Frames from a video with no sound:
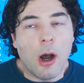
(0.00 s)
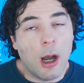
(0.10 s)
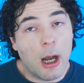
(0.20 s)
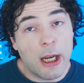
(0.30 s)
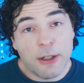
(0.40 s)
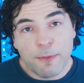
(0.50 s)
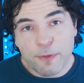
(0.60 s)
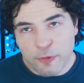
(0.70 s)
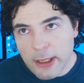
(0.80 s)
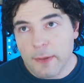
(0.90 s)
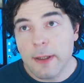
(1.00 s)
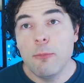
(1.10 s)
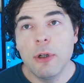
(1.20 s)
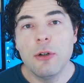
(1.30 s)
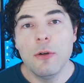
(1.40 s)
I frankly
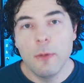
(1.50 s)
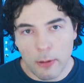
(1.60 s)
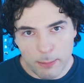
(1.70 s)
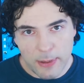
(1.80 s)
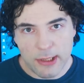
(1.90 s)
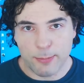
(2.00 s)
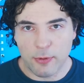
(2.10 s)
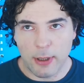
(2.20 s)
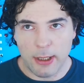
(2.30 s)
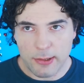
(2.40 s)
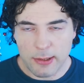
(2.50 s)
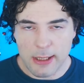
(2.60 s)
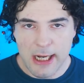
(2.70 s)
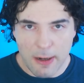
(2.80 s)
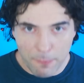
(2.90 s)
would not be surprised
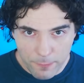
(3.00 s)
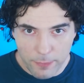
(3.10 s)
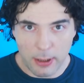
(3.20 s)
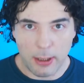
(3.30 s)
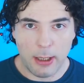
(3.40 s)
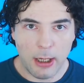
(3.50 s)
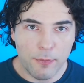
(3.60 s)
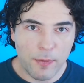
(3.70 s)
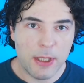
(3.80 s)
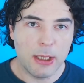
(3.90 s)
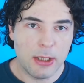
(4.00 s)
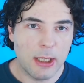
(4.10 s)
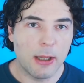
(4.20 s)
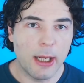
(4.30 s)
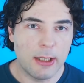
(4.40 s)
if NVIDIA did
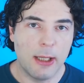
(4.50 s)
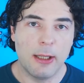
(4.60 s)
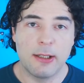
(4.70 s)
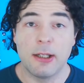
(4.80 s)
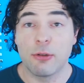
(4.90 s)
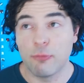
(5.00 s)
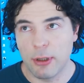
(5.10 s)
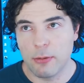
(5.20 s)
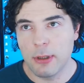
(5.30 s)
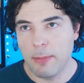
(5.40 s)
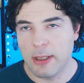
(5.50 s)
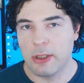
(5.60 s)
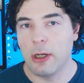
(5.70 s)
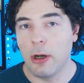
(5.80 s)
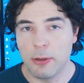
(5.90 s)
let DLSS run on competitor
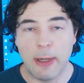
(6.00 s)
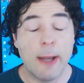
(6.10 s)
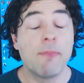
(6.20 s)
hardware.